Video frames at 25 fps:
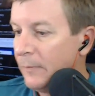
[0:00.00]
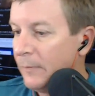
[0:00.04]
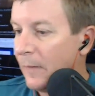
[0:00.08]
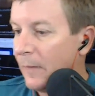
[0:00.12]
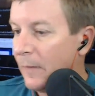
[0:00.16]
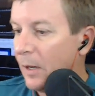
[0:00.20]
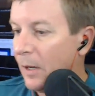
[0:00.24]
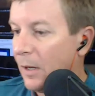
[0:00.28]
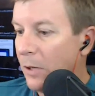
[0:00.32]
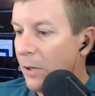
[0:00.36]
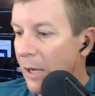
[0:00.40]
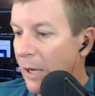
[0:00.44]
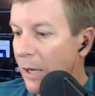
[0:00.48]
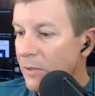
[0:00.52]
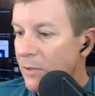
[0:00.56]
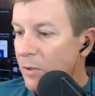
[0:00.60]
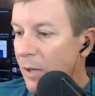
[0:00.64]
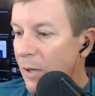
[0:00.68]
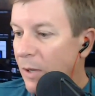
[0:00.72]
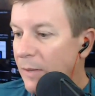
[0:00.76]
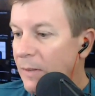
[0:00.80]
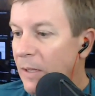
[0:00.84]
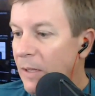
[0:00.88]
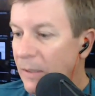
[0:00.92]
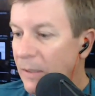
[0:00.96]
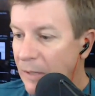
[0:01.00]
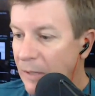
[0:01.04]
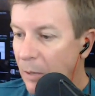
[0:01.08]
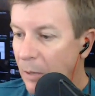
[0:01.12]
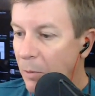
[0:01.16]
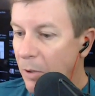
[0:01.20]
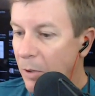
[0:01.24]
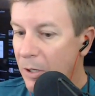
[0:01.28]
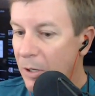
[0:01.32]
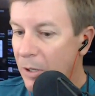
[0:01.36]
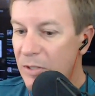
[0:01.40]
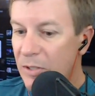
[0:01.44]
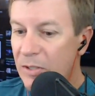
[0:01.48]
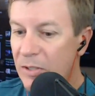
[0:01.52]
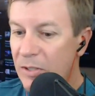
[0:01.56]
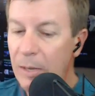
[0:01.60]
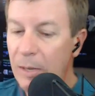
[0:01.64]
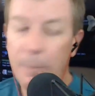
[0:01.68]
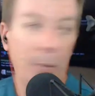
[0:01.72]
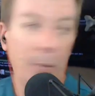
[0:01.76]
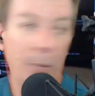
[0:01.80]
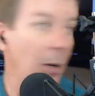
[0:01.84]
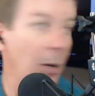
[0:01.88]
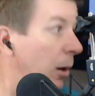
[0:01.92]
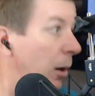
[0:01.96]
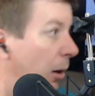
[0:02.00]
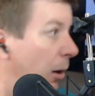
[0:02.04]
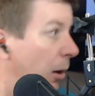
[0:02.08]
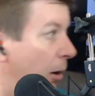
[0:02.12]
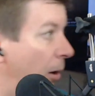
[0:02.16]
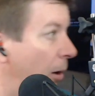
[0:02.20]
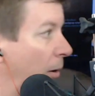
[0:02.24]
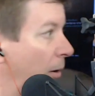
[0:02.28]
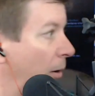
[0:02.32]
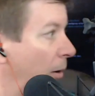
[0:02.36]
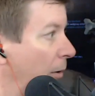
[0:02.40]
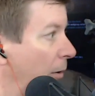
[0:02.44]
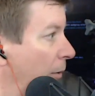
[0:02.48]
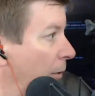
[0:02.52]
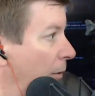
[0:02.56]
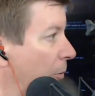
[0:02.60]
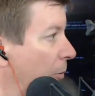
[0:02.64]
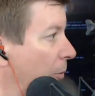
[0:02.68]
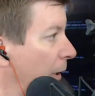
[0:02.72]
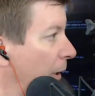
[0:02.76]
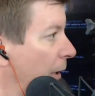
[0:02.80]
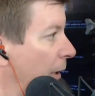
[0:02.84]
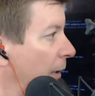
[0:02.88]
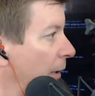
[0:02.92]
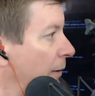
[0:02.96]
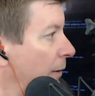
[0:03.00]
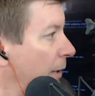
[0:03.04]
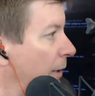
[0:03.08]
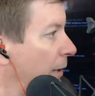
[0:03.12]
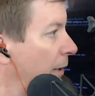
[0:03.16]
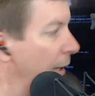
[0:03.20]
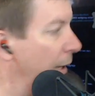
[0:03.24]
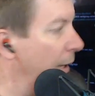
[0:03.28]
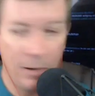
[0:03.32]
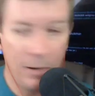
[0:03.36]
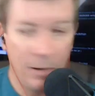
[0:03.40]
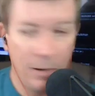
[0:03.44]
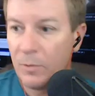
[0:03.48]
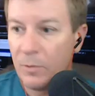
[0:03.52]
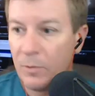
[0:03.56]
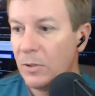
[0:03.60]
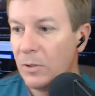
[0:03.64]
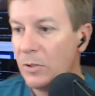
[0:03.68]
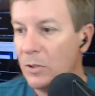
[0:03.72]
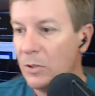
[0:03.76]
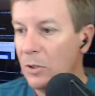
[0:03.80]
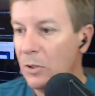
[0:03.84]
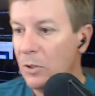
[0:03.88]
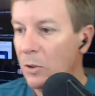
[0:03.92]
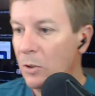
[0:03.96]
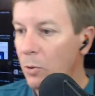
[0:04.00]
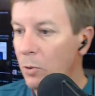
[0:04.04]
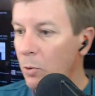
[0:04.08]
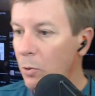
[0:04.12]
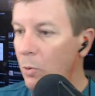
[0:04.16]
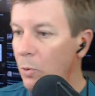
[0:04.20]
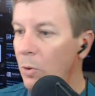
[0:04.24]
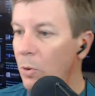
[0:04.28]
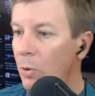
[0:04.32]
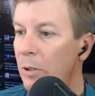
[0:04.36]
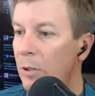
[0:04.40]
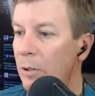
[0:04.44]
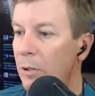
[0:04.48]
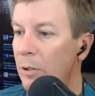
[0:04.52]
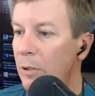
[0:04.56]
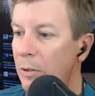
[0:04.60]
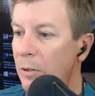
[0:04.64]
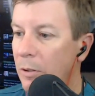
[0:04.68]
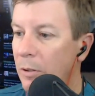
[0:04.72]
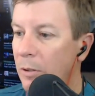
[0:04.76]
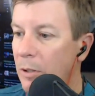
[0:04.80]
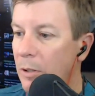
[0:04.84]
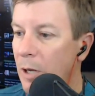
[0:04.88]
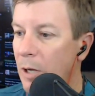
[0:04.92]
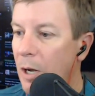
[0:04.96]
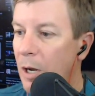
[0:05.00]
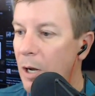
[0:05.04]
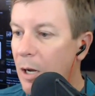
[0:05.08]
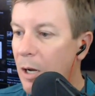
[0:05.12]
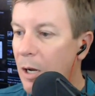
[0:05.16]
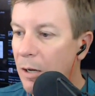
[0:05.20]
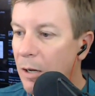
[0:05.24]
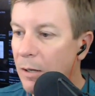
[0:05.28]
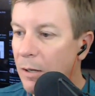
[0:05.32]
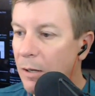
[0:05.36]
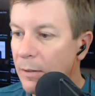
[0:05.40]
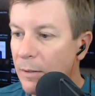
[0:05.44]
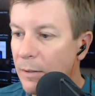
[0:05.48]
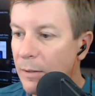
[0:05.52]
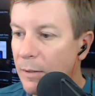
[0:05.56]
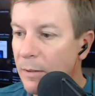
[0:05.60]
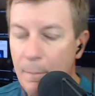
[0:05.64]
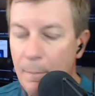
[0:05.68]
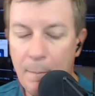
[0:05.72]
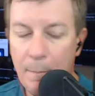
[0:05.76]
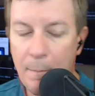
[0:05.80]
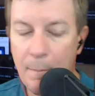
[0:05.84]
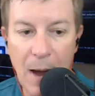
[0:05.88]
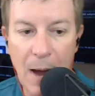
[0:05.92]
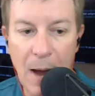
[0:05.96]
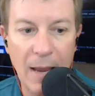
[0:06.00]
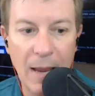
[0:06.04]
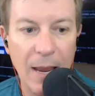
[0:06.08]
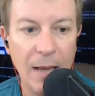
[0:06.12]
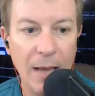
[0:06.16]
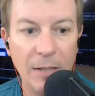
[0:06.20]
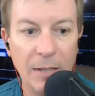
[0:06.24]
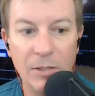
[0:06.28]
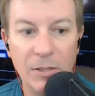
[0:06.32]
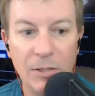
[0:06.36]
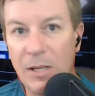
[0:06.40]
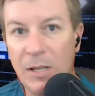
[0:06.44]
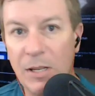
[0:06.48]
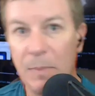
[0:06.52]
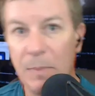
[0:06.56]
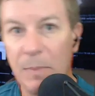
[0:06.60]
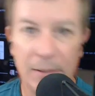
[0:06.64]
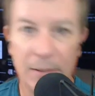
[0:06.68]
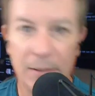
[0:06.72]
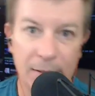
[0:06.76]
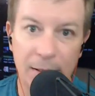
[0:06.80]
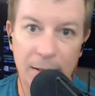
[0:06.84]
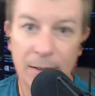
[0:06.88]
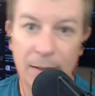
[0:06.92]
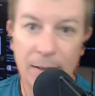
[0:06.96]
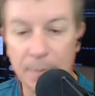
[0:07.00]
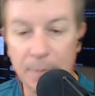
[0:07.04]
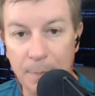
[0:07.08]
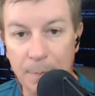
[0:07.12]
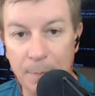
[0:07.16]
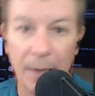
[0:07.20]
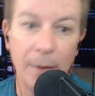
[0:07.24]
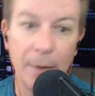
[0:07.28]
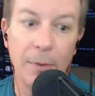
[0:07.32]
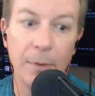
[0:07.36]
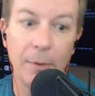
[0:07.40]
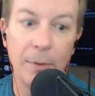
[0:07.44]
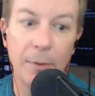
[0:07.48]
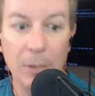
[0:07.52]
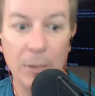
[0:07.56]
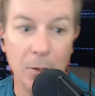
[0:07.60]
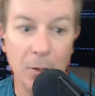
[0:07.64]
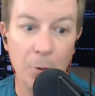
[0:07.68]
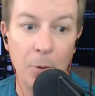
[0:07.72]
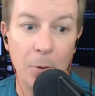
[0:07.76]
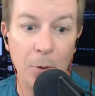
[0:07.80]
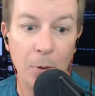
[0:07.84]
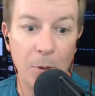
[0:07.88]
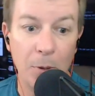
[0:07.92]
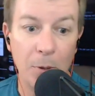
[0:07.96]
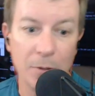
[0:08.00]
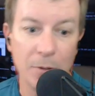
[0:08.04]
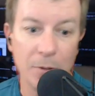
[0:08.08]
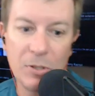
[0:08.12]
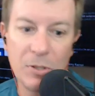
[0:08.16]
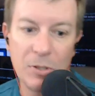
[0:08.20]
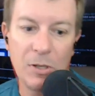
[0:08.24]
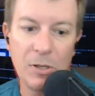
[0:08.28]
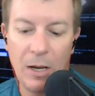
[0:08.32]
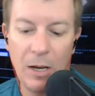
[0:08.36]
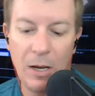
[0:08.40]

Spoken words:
okay, so I think that we're going to skip all the way down to my HTPC is better than yours.